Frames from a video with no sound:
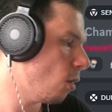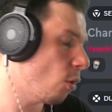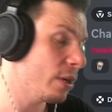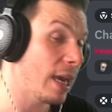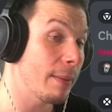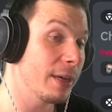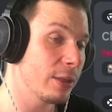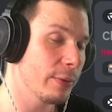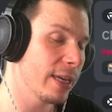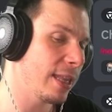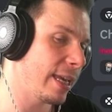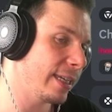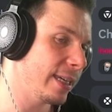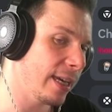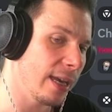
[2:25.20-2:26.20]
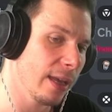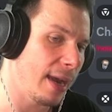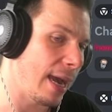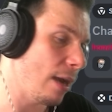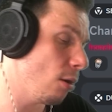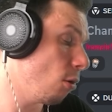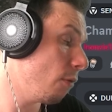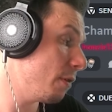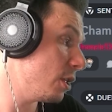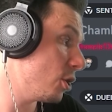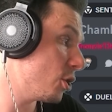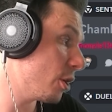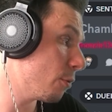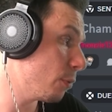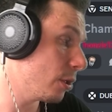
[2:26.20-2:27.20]
Oh yeah, by the way, like, I already
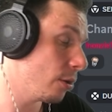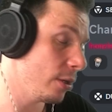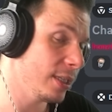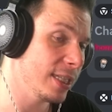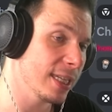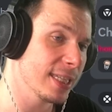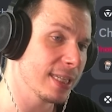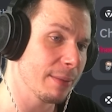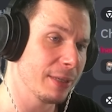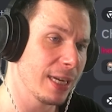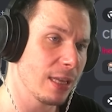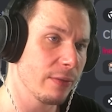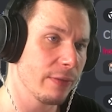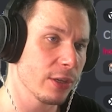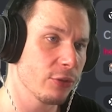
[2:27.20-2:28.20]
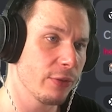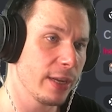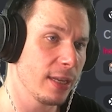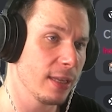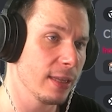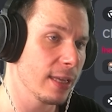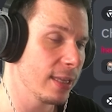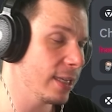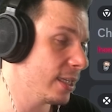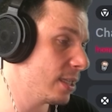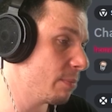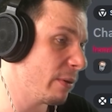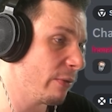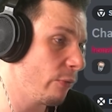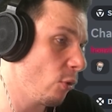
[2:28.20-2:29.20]
shared with Honzi some kind of a training that he's
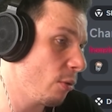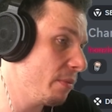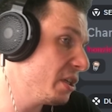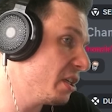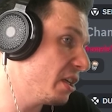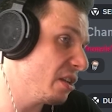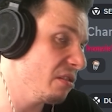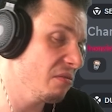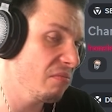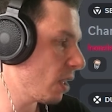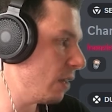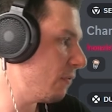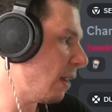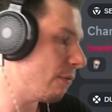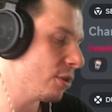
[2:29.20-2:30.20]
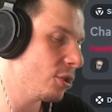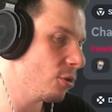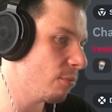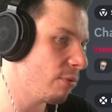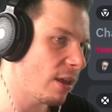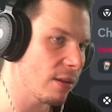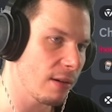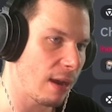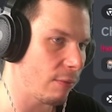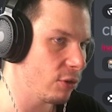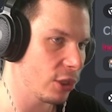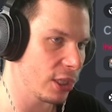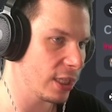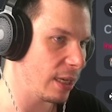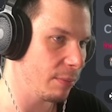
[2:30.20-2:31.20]
performing, and if I was you, brother, I would
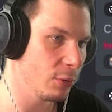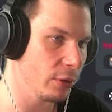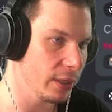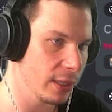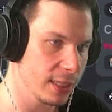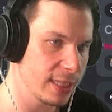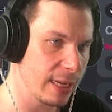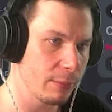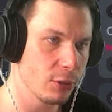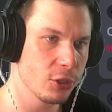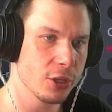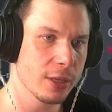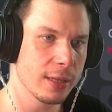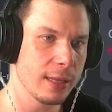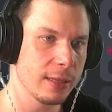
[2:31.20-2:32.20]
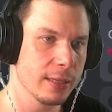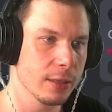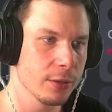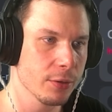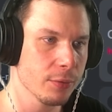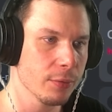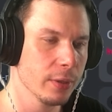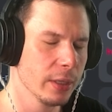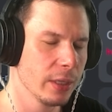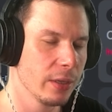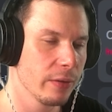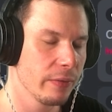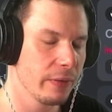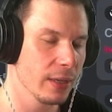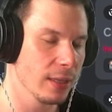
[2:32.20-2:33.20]
just keep doing the same until you
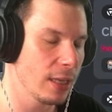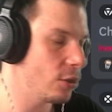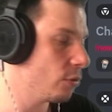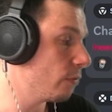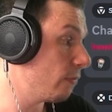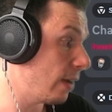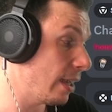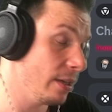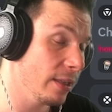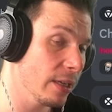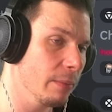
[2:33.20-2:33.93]
feel that you finally